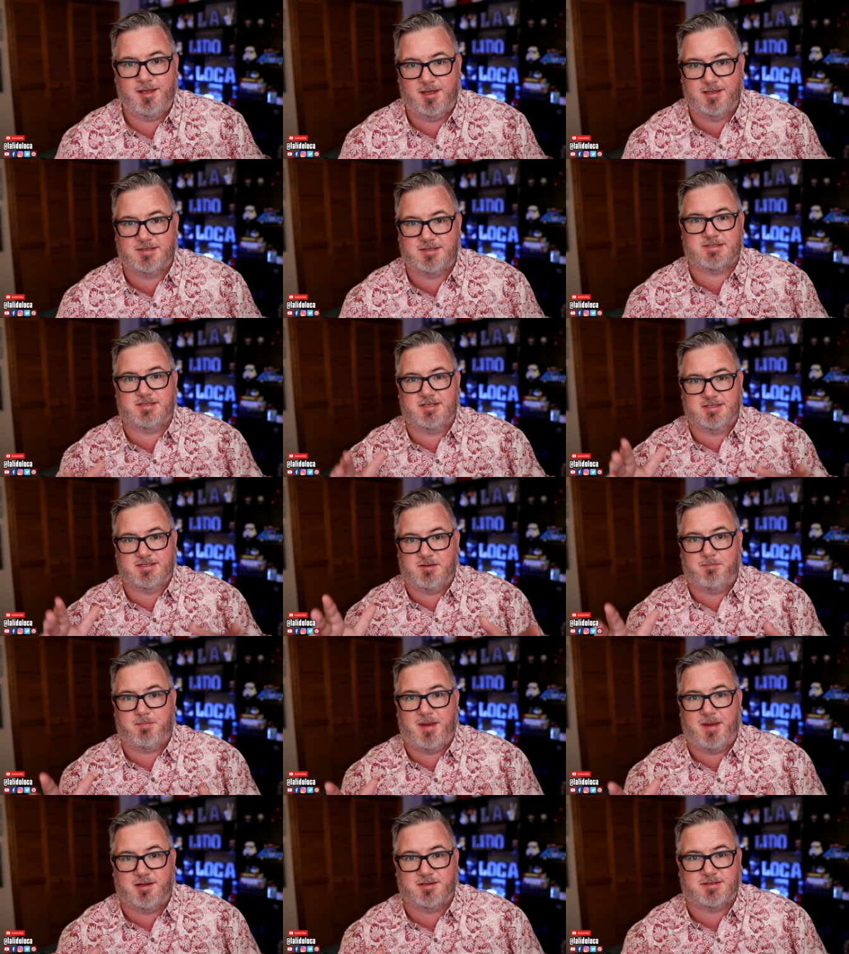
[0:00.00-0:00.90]
It's, it's
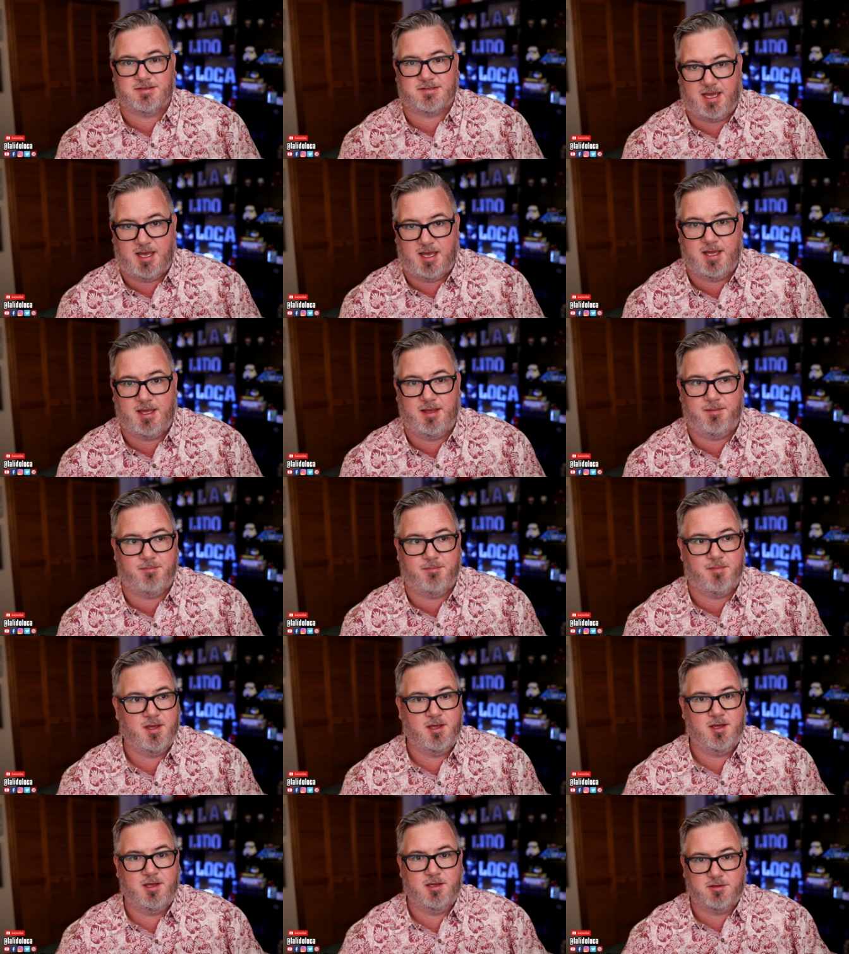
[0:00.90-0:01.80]
about time.
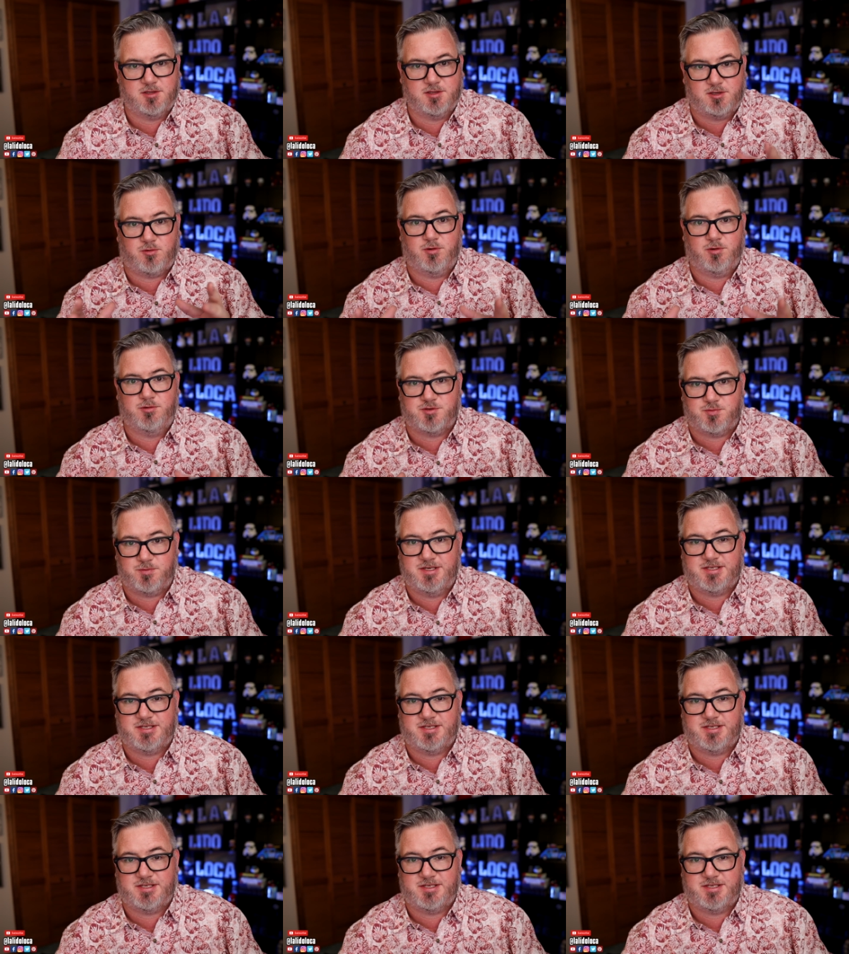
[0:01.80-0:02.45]
The cruise